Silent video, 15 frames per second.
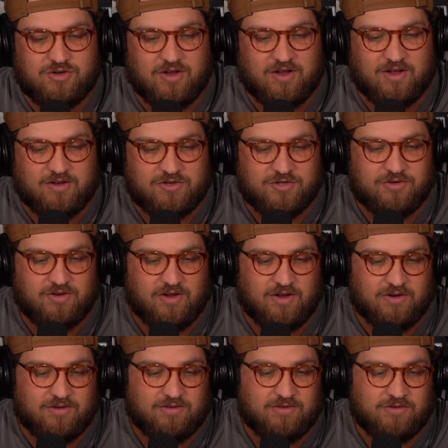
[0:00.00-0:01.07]
uh, uh,
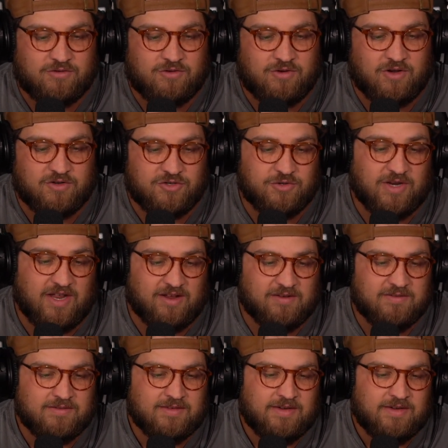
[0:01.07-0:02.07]
uh, Judea.